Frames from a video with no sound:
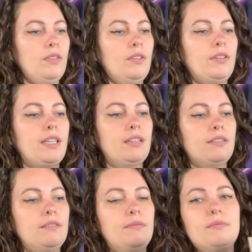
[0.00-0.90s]
Okay,
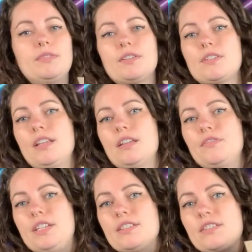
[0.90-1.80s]
there's a lot
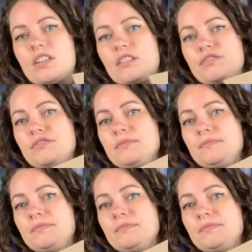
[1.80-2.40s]
of this stuff.